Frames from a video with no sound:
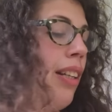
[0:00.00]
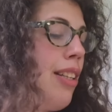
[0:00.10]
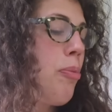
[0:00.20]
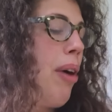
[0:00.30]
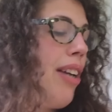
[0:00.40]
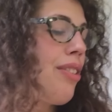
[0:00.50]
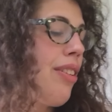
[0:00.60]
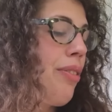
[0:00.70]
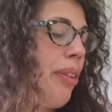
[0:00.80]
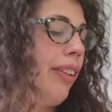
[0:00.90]
This pasta
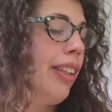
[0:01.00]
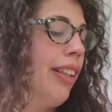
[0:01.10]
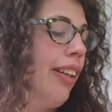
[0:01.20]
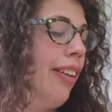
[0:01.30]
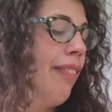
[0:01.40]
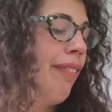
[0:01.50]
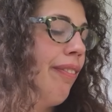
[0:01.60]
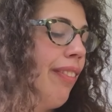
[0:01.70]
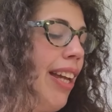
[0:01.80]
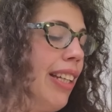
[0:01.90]
is really good.
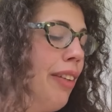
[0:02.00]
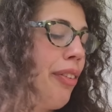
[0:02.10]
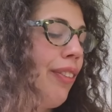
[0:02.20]
Thank you for